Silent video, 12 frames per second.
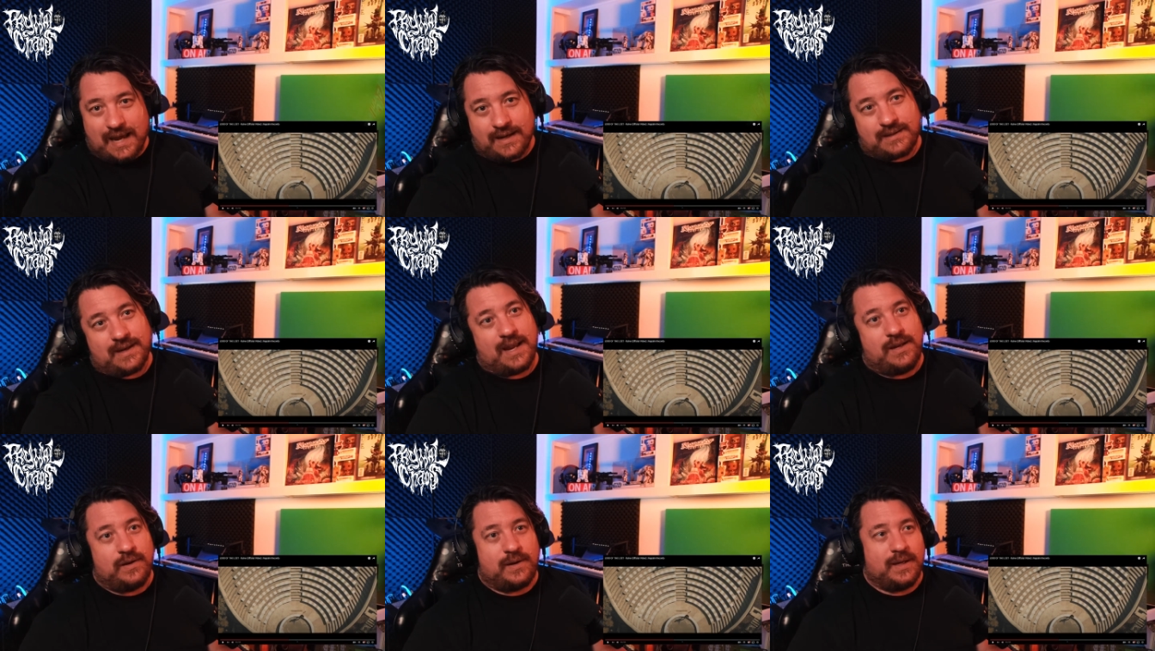thanks,
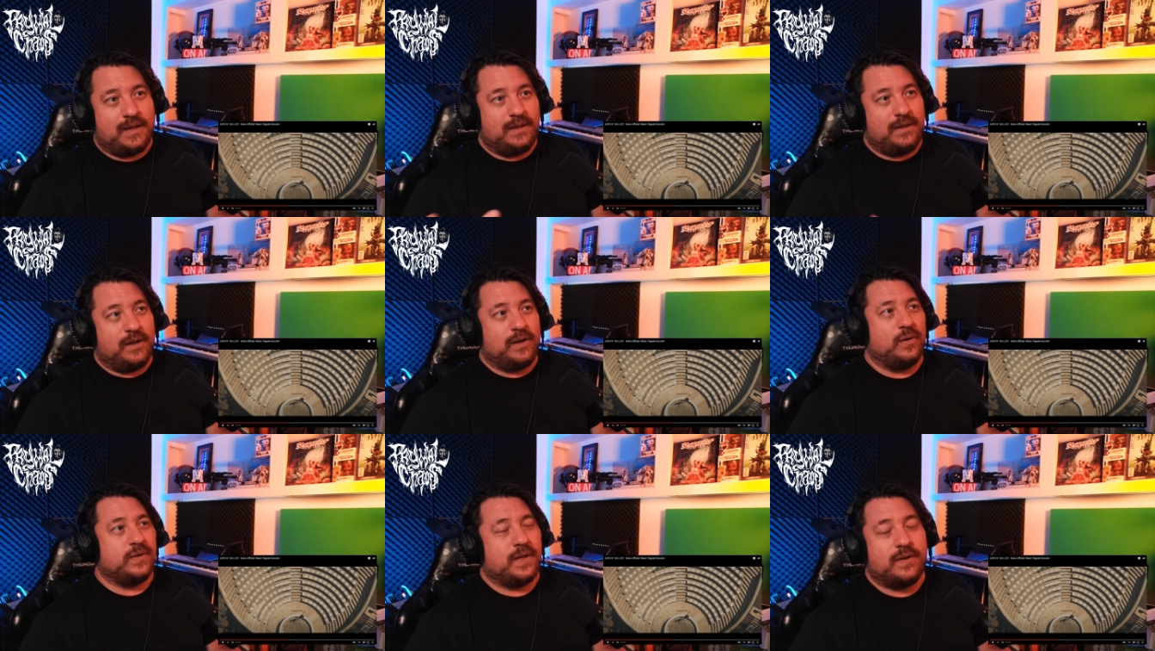and you can you
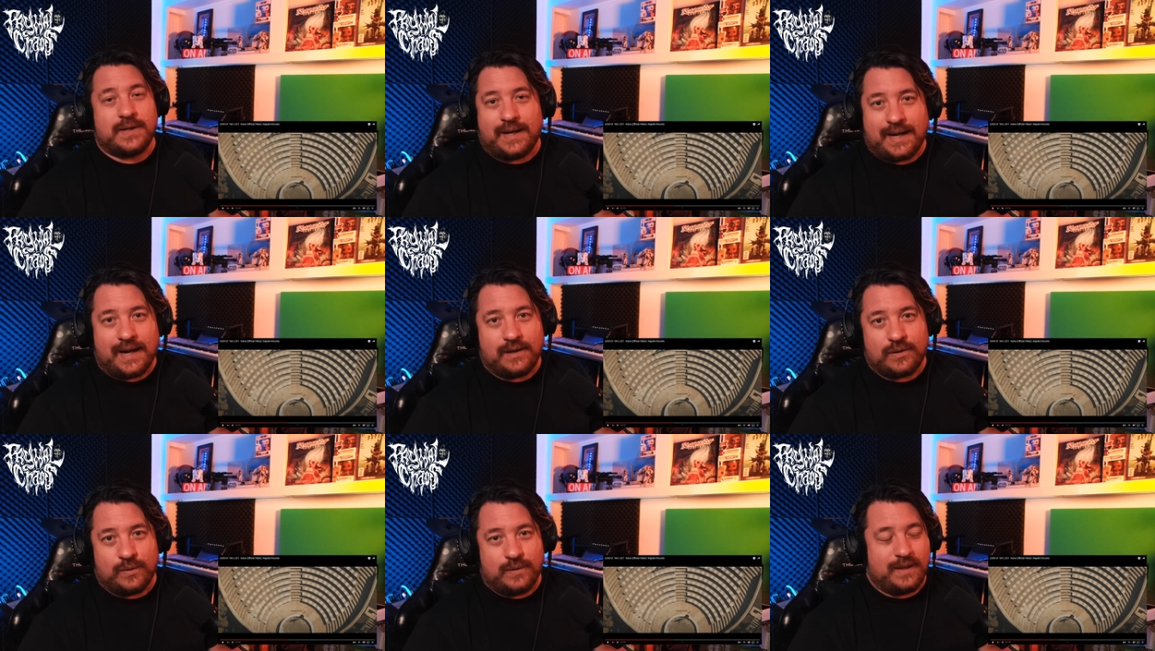can also
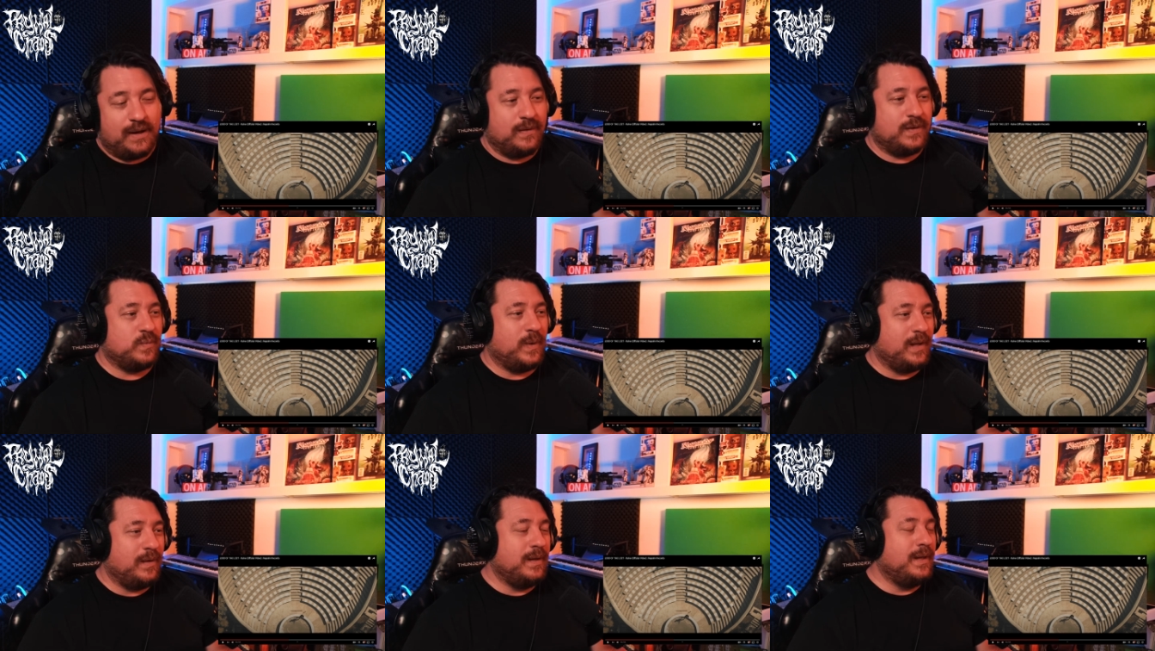donate through there as
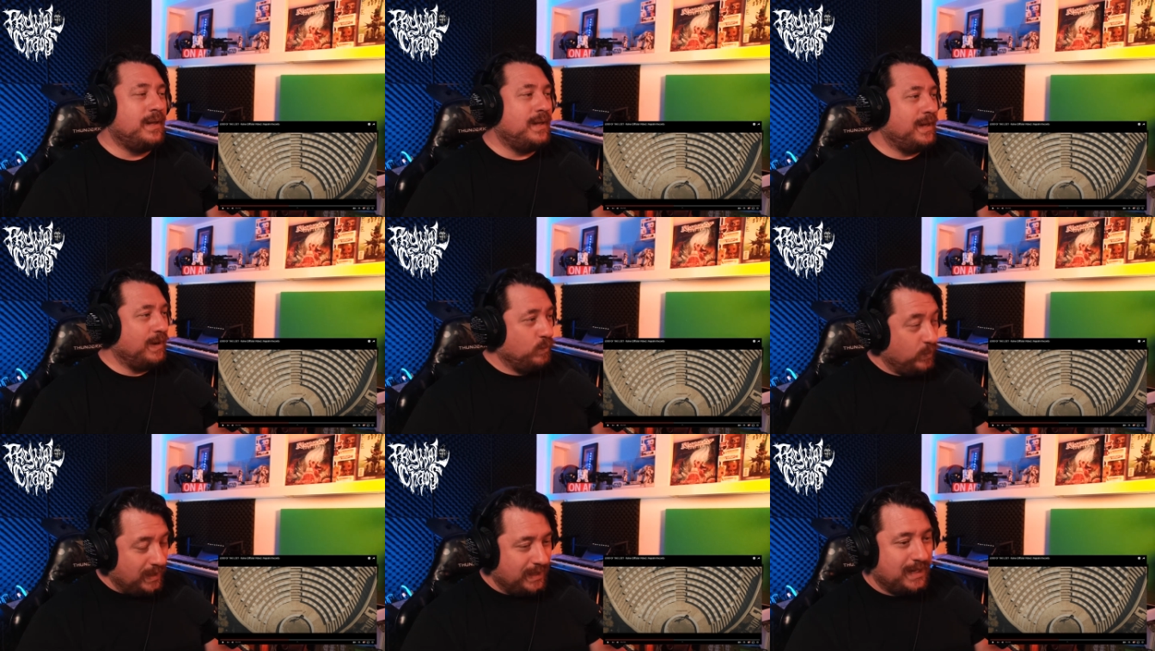well. It
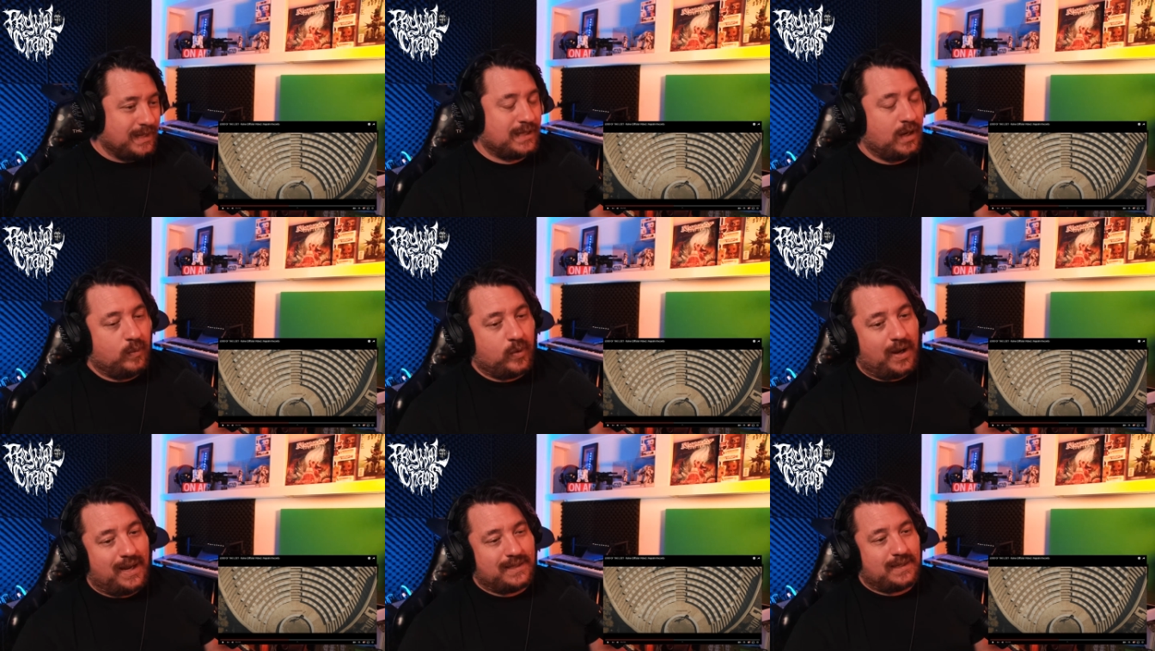really does help,
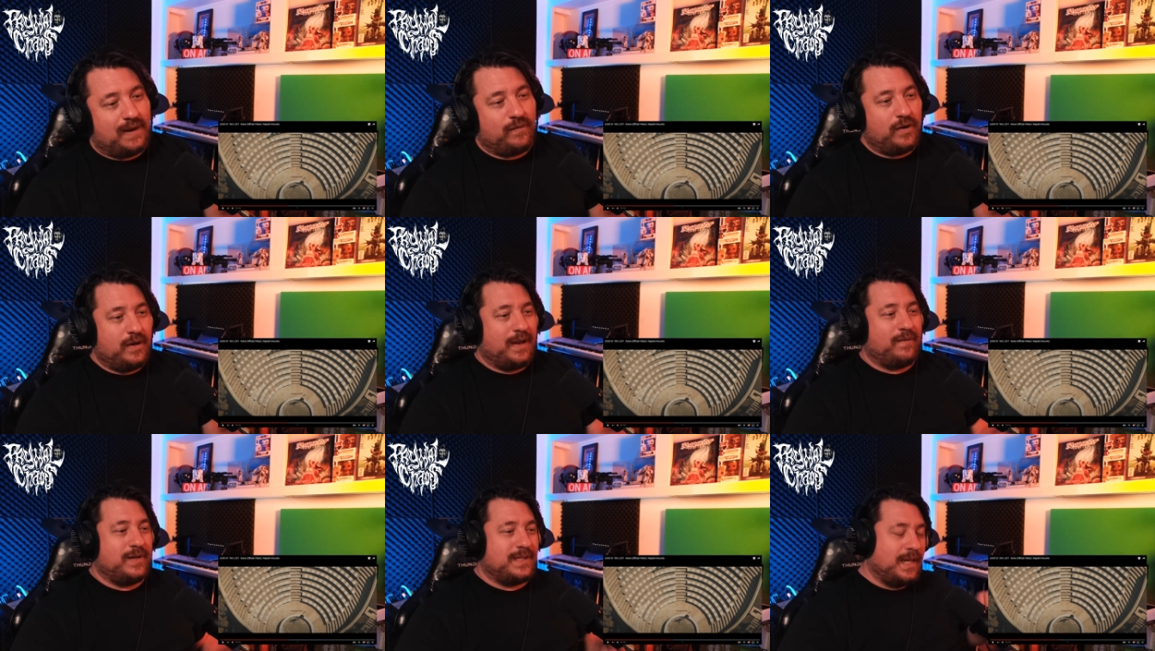guys, and every
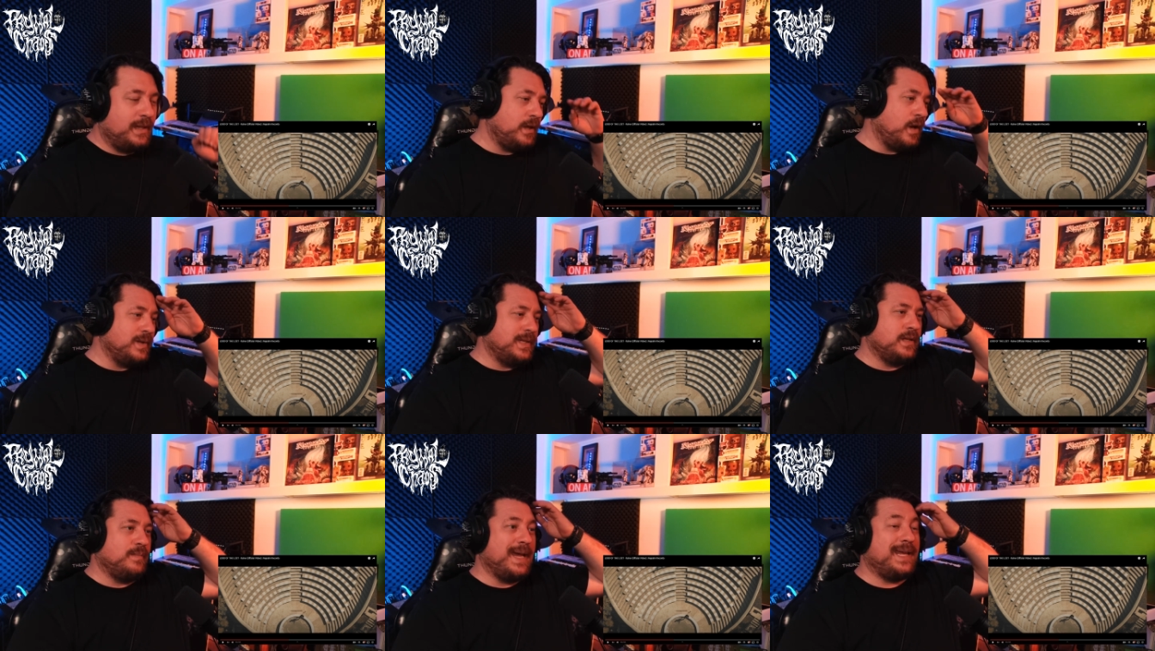every cent goes
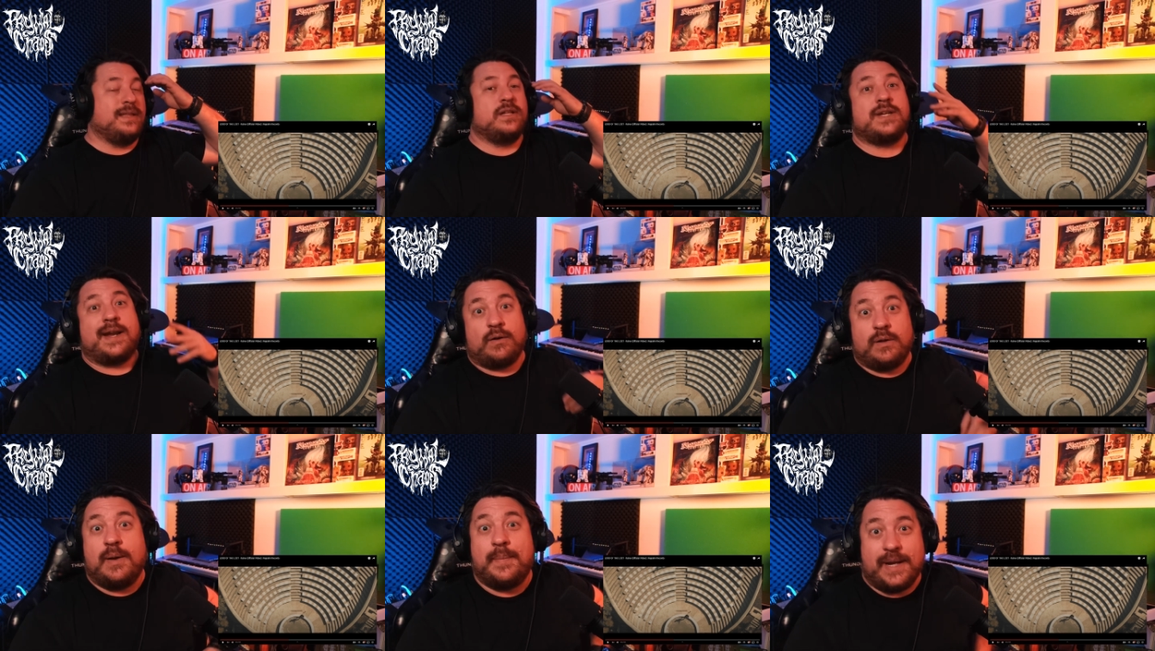into making the
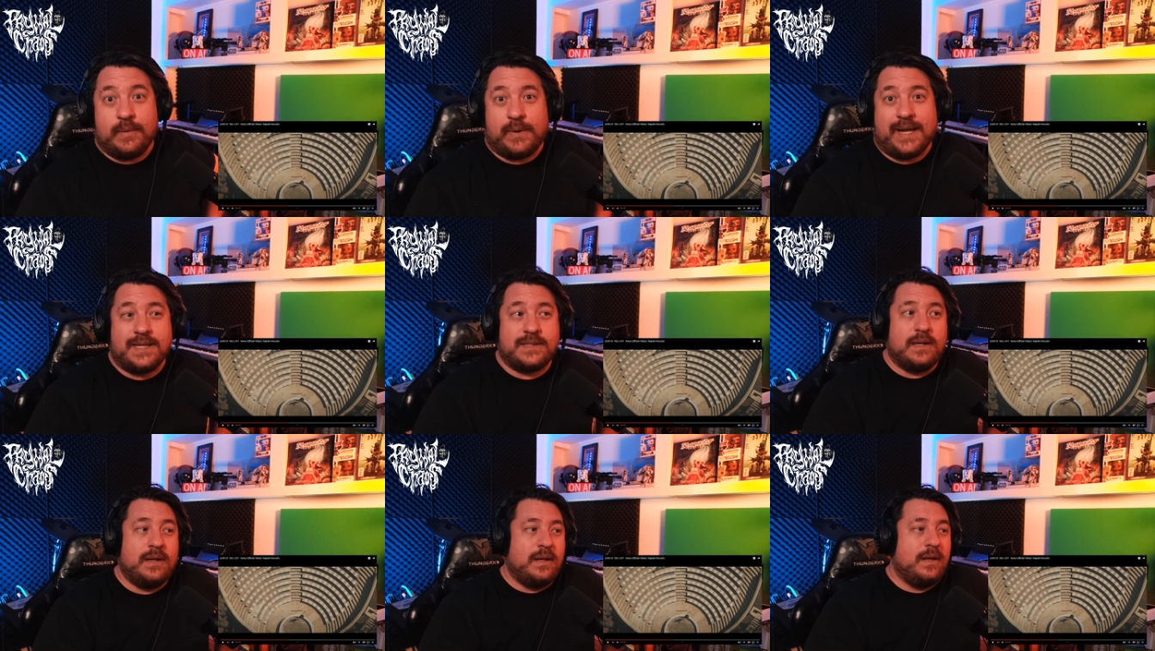channel a better place.